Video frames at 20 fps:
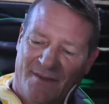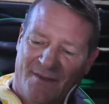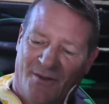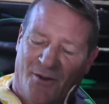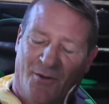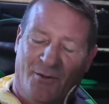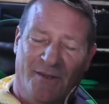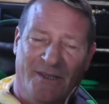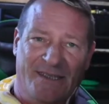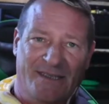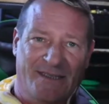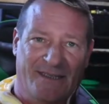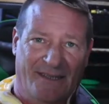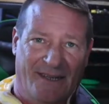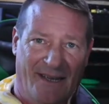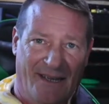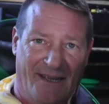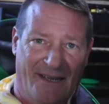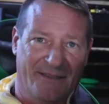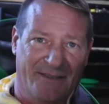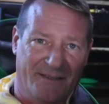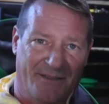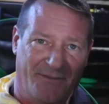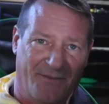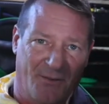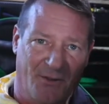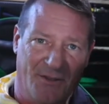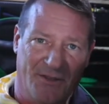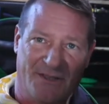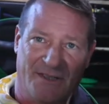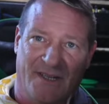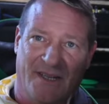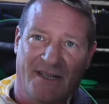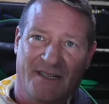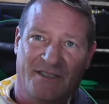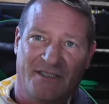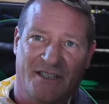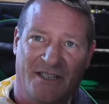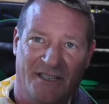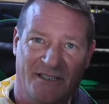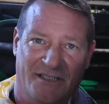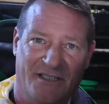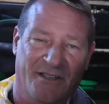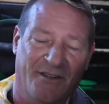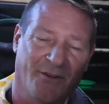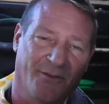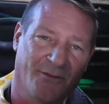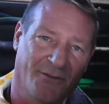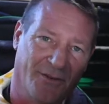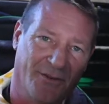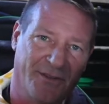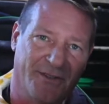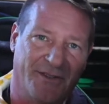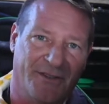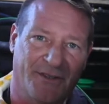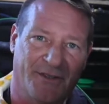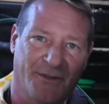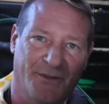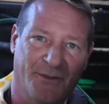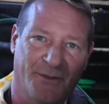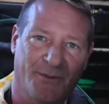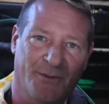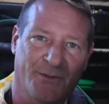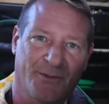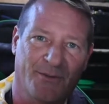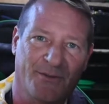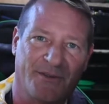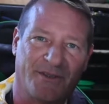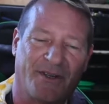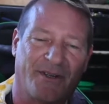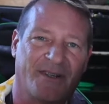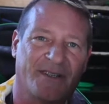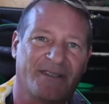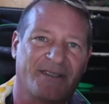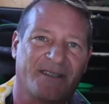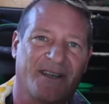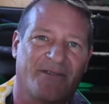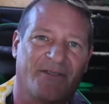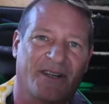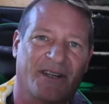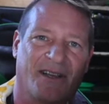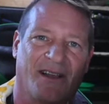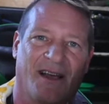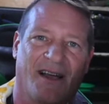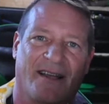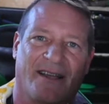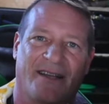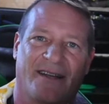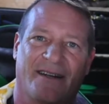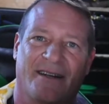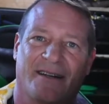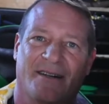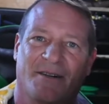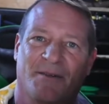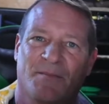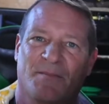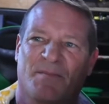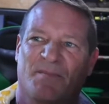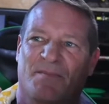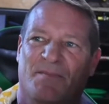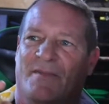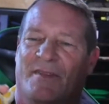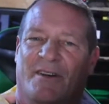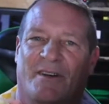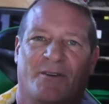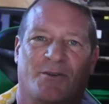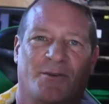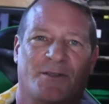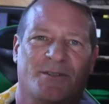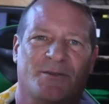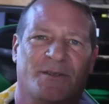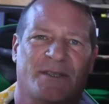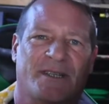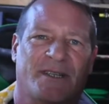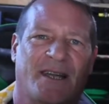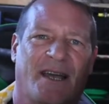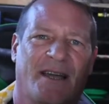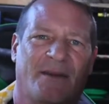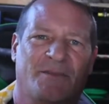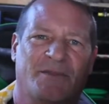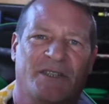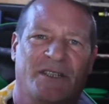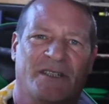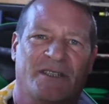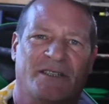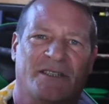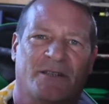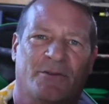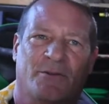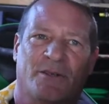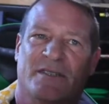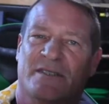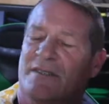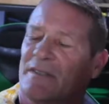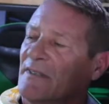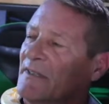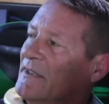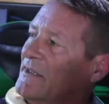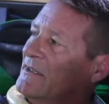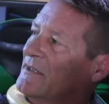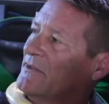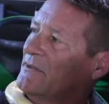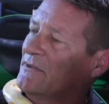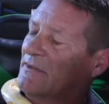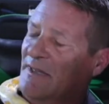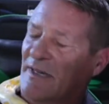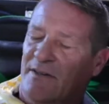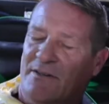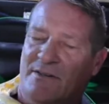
only tonight is our first night changing over to starting at seven o'clock here. And of course with the time change here recently too. Now